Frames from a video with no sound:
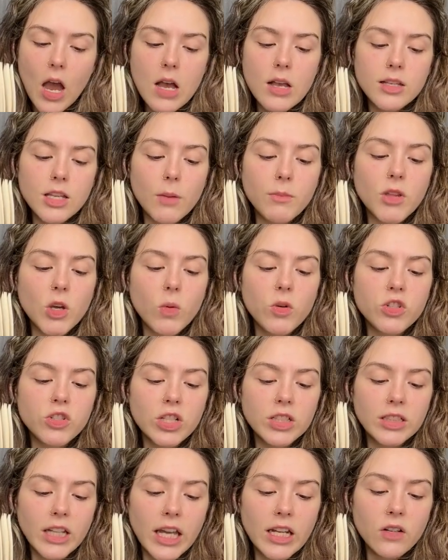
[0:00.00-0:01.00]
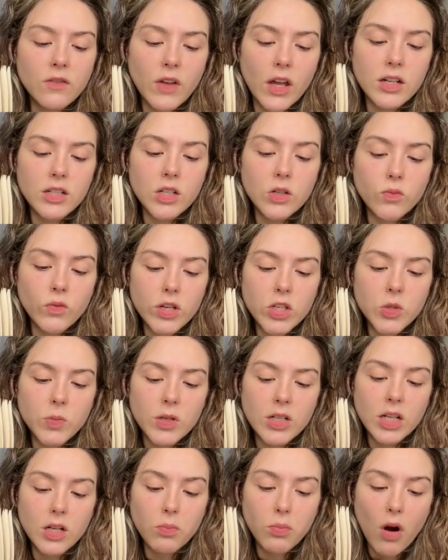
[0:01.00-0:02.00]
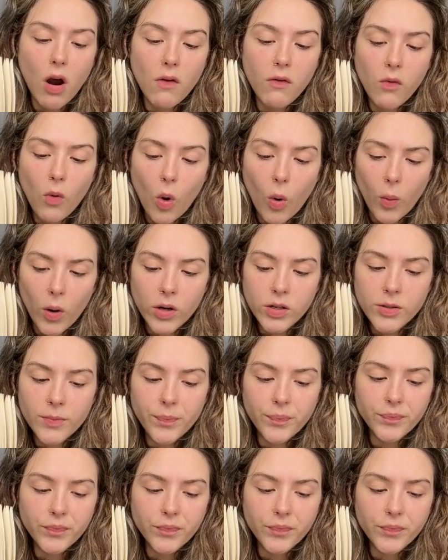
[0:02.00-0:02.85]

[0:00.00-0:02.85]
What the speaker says: something which the late event at Richmond had brought forward.